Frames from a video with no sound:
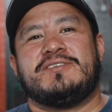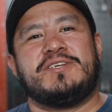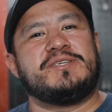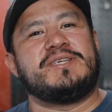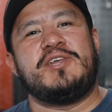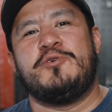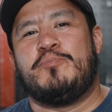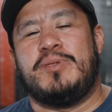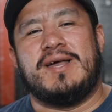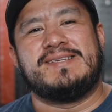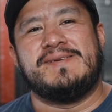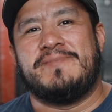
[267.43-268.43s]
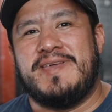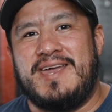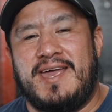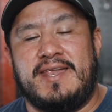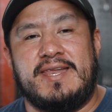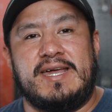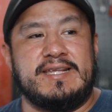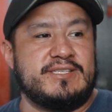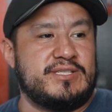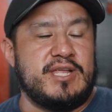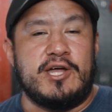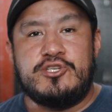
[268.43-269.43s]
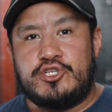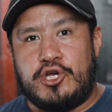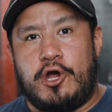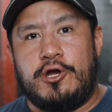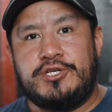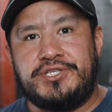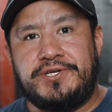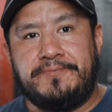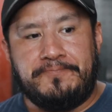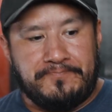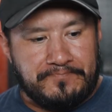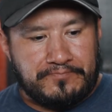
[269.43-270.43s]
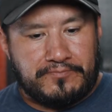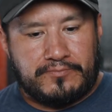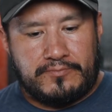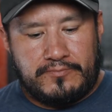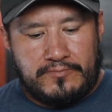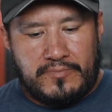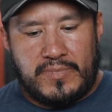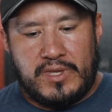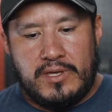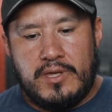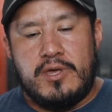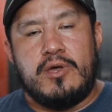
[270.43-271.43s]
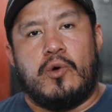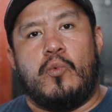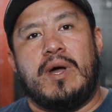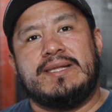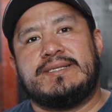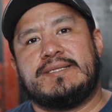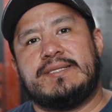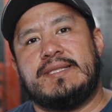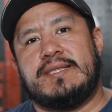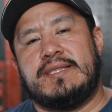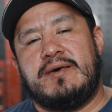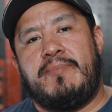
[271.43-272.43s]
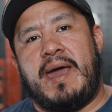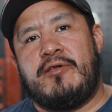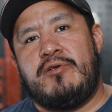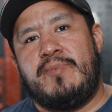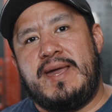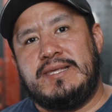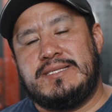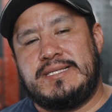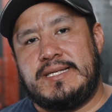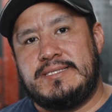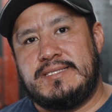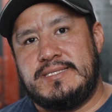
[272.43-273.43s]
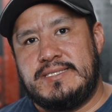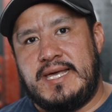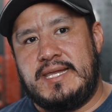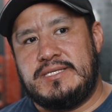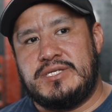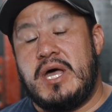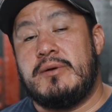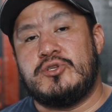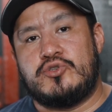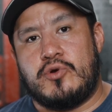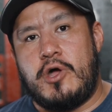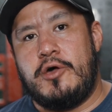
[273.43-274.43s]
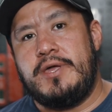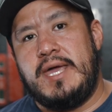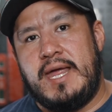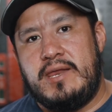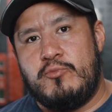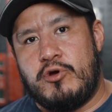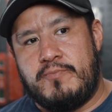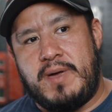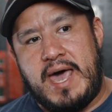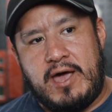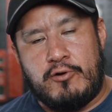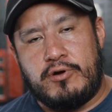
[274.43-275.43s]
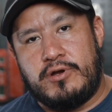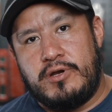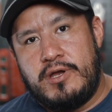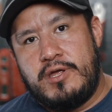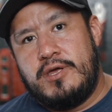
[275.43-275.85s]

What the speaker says: Just say you plug something in, it's done charging. Once the battery bank senses that it's not drawing any more power